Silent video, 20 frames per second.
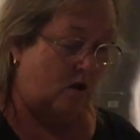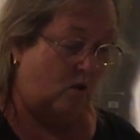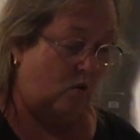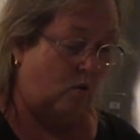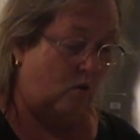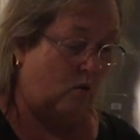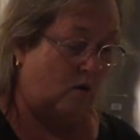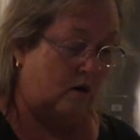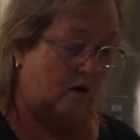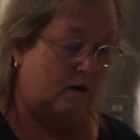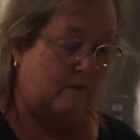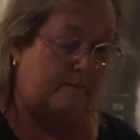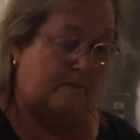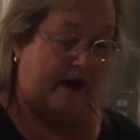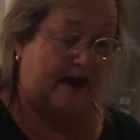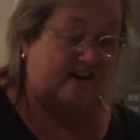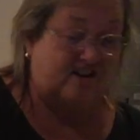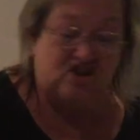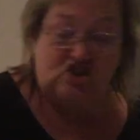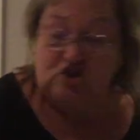or
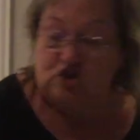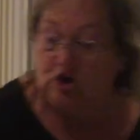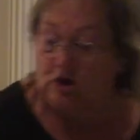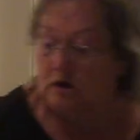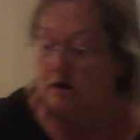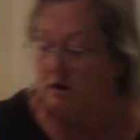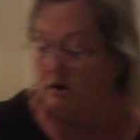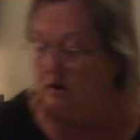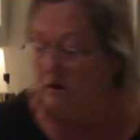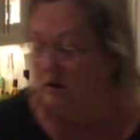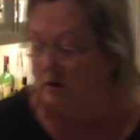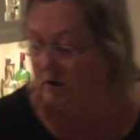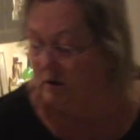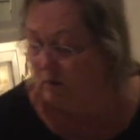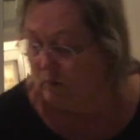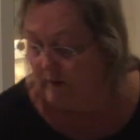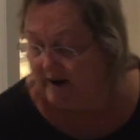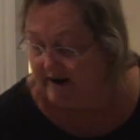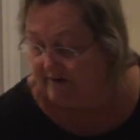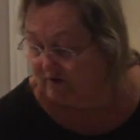powdered sugar or
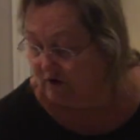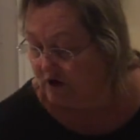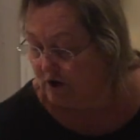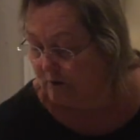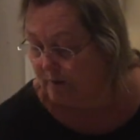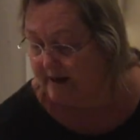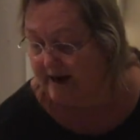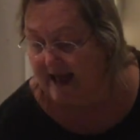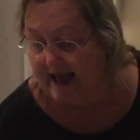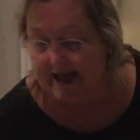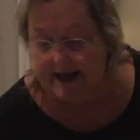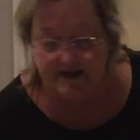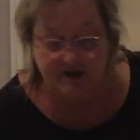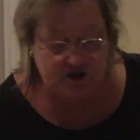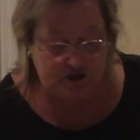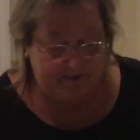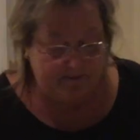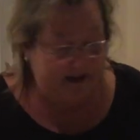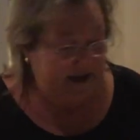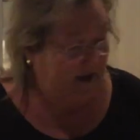whatever you would add
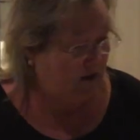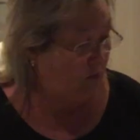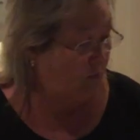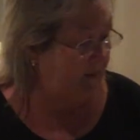to make